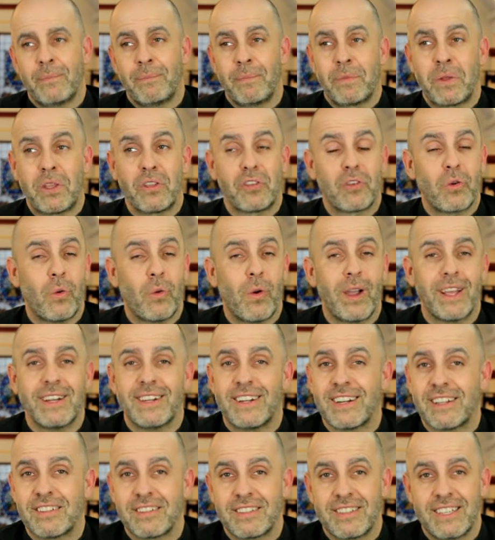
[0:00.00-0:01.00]
Because quite
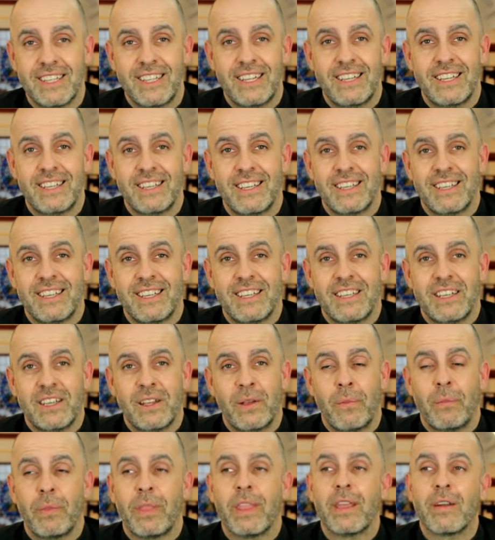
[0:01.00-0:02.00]
honestly,
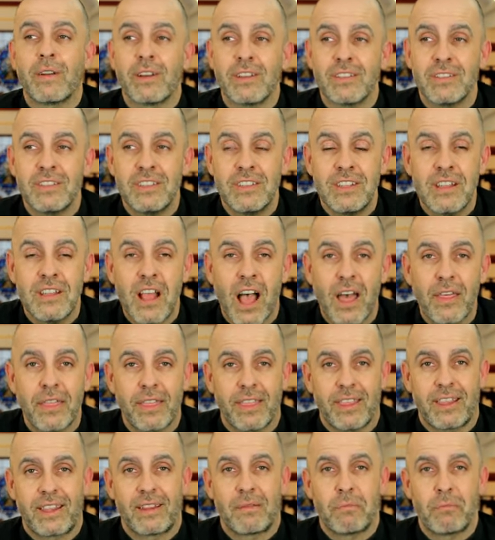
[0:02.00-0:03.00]
there is
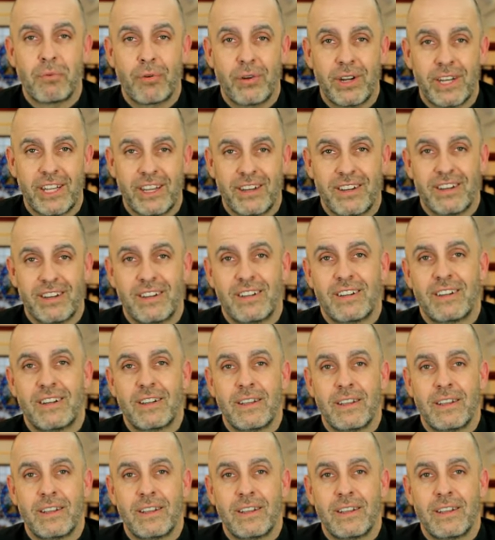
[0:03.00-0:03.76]
nothing prettier